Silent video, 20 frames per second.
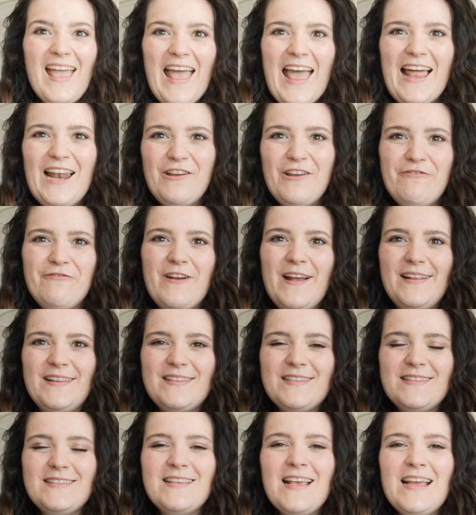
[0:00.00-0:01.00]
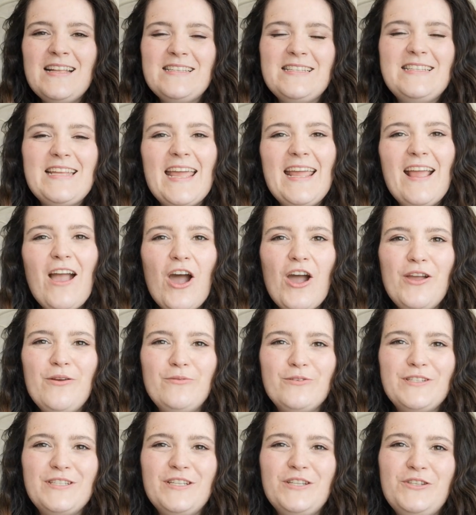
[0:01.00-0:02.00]
Hello friends, today I
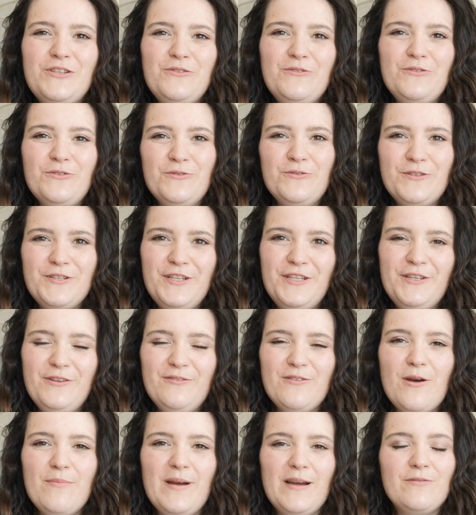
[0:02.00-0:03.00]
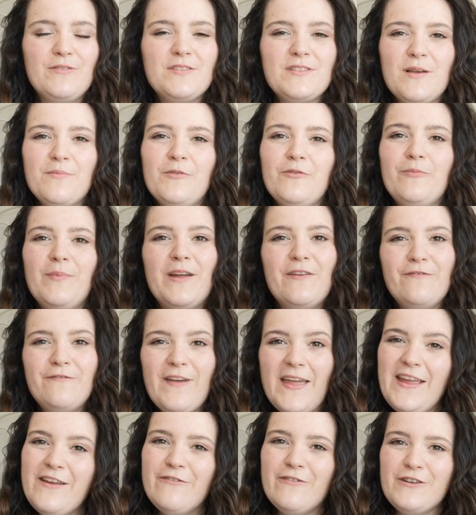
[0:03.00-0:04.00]
wanted to talk to you about some of my
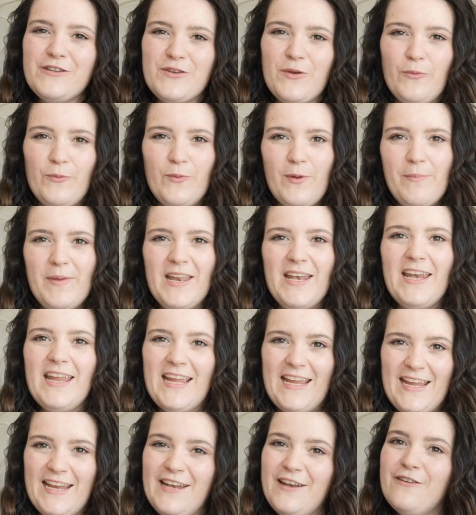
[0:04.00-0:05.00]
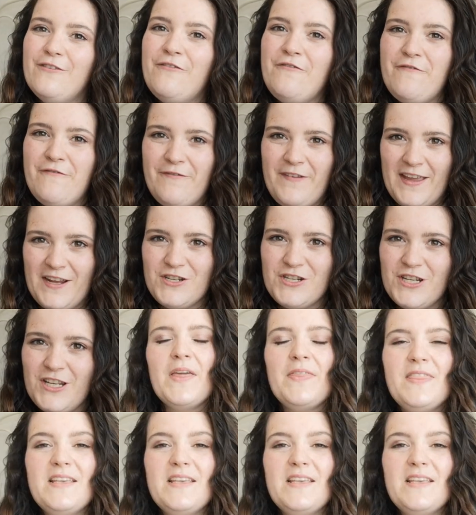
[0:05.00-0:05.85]
favourite women in fiction.